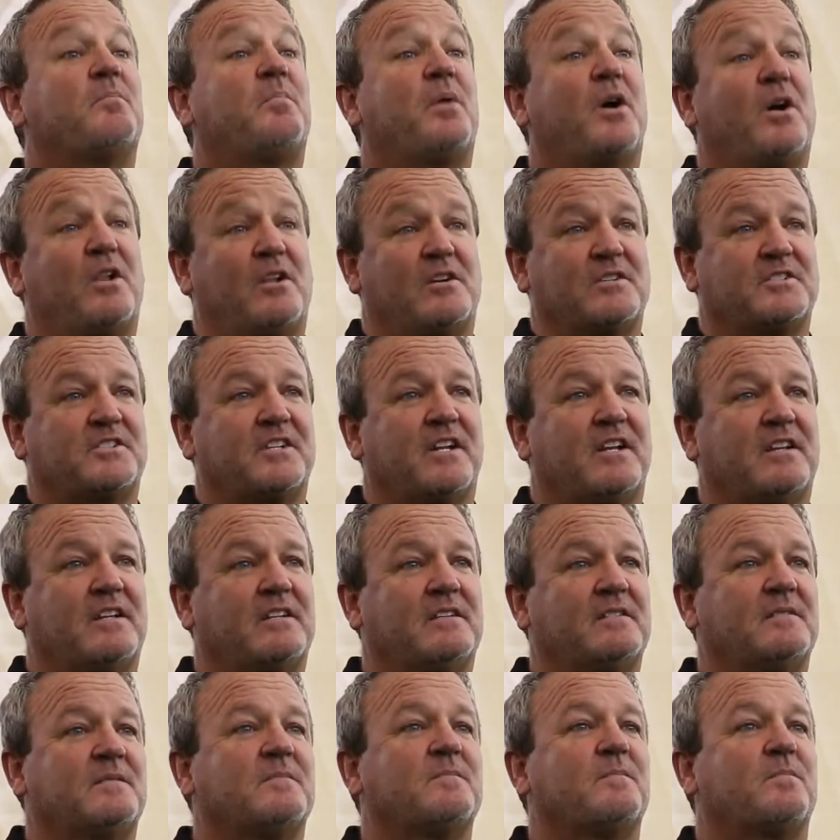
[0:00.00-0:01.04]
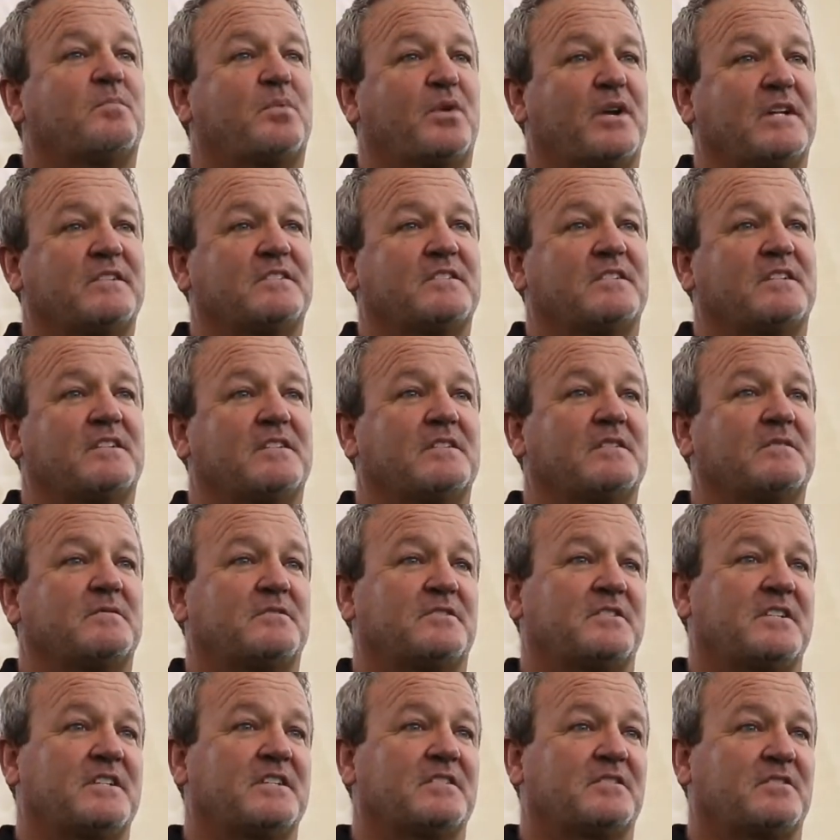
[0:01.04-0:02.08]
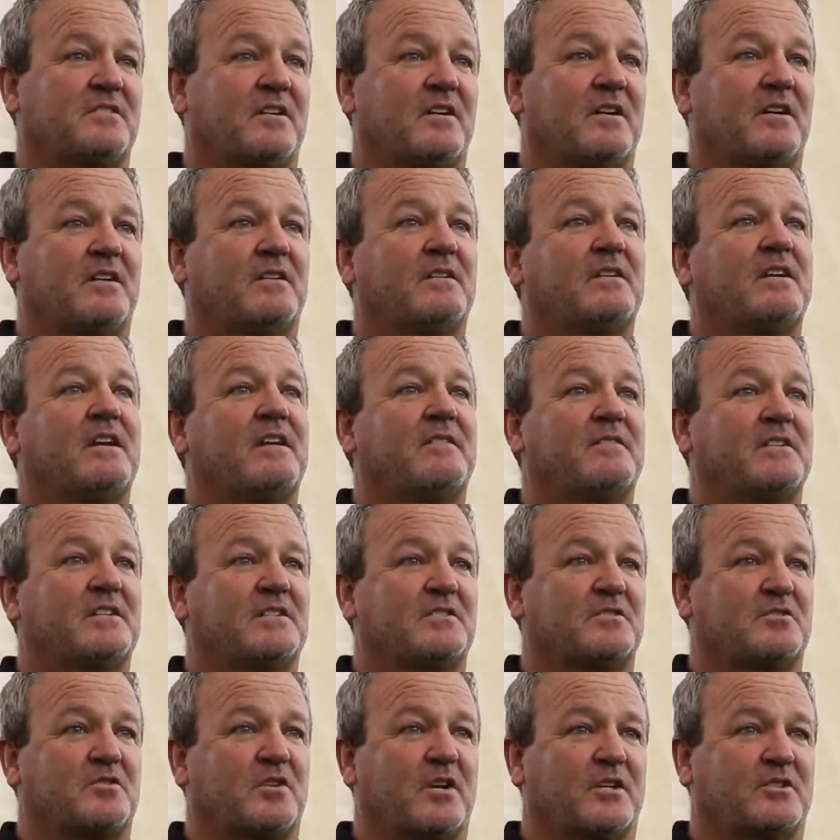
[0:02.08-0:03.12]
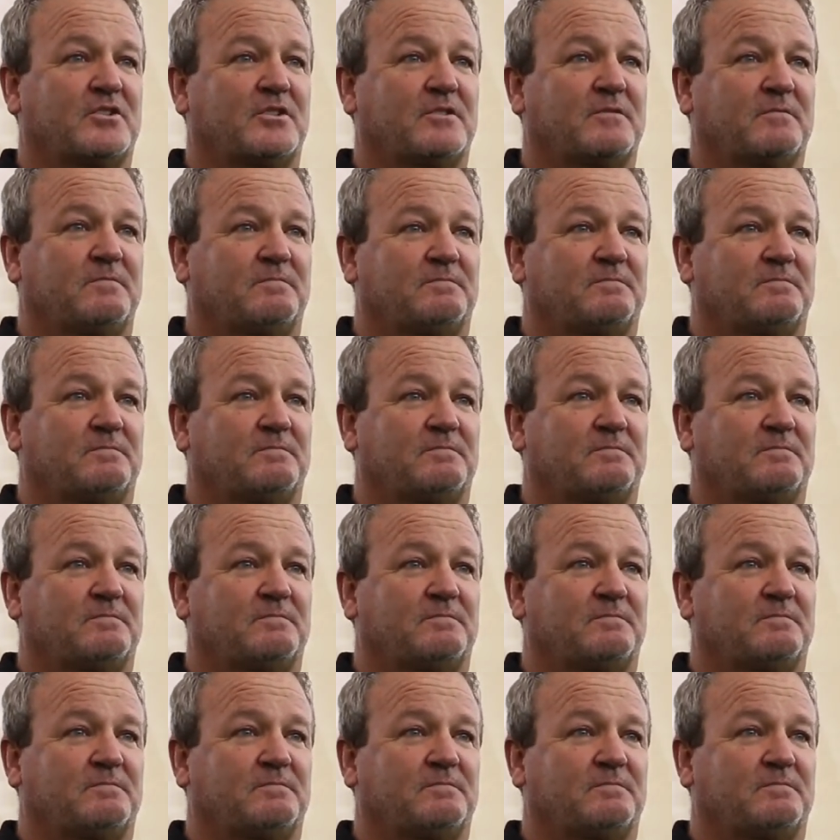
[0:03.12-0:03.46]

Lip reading: Paul Arcella, president of CSR Heavy Construction.